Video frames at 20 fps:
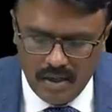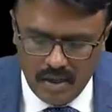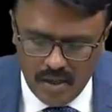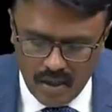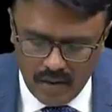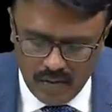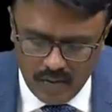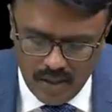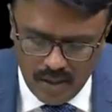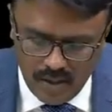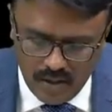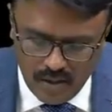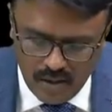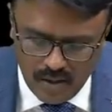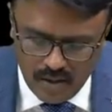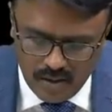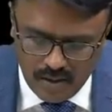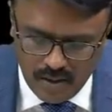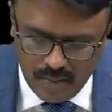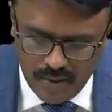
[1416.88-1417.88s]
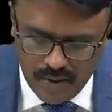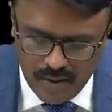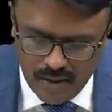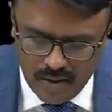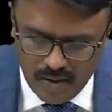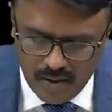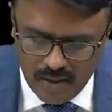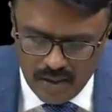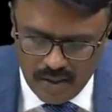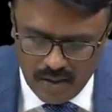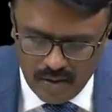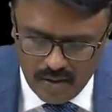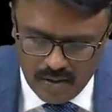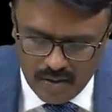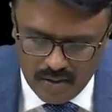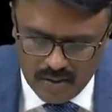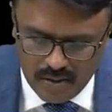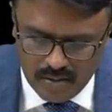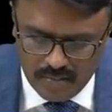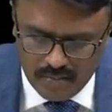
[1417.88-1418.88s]
Now in non-competitive
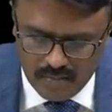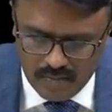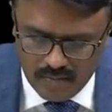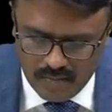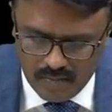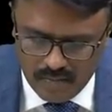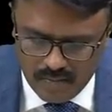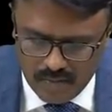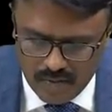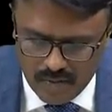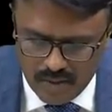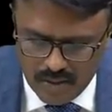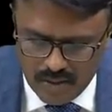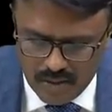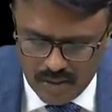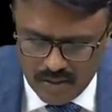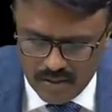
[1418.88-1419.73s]
antagonism, this